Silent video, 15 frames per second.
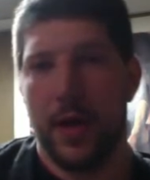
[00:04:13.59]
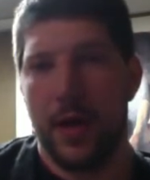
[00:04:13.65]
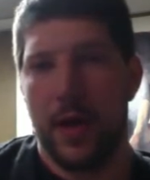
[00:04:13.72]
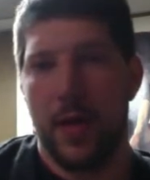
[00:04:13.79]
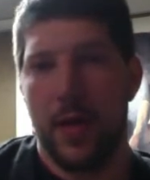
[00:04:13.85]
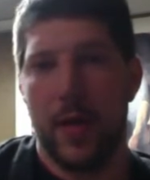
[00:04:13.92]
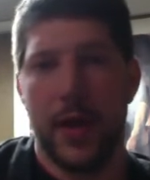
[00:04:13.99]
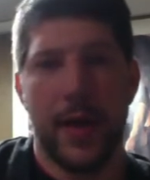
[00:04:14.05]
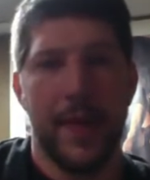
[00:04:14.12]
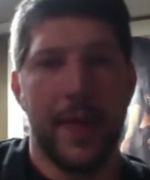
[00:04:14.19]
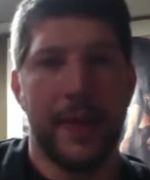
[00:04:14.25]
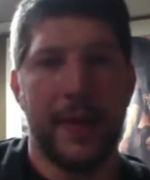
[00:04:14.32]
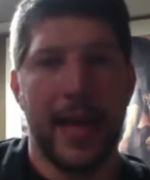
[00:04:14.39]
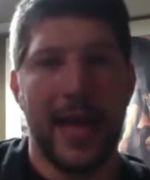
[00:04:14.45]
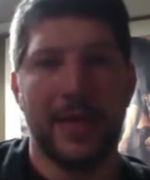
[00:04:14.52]
All right, and
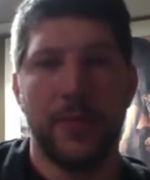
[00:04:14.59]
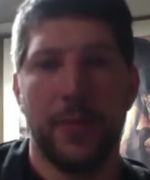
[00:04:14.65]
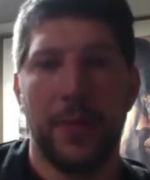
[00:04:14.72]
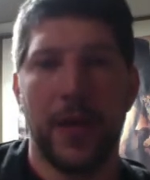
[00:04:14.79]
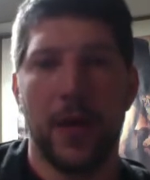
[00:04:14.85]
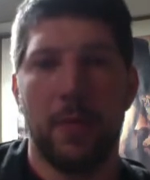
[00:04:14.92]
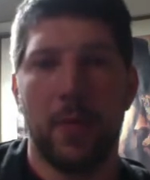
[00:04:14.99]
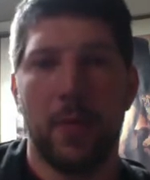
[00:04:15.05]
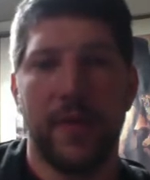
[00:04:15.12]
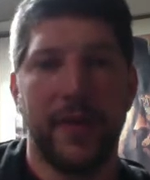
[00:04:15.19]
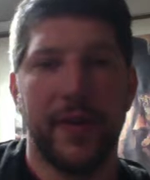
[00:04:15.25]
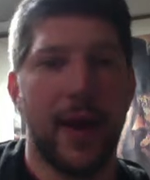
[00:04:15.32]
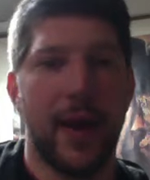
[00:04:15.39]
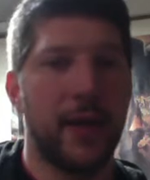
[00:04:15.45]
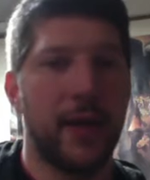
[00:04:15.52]
then last would be our
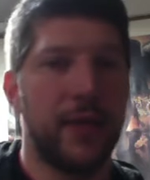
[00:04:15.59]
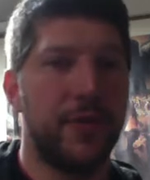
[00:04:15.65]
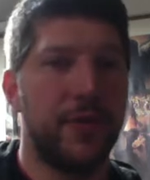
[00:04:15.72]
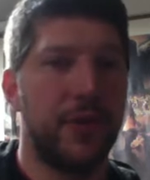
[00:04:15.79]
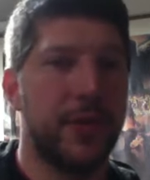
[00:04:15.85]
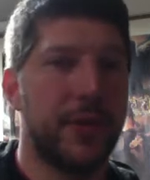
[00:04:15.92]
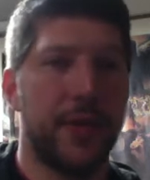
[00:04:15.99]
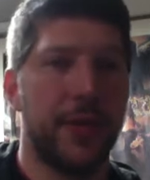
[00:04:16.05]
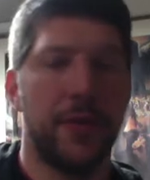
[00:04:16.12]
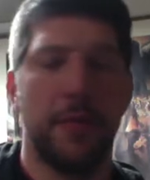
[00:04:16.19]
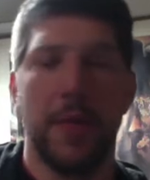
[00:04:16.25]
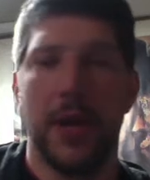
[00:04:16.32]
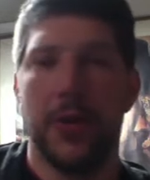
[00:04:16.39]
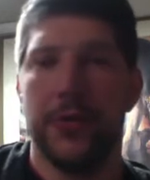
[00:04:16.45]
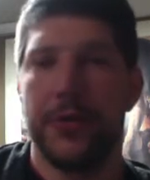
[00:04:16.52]
perfect octave, just like the
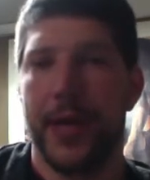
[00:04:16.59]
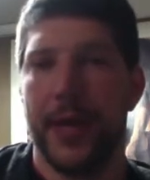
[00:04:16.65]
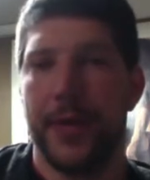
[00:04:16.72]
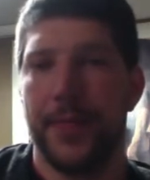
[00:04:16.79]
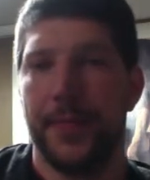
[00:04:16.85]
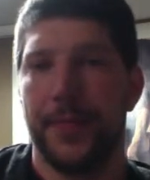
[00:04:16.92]
major scale.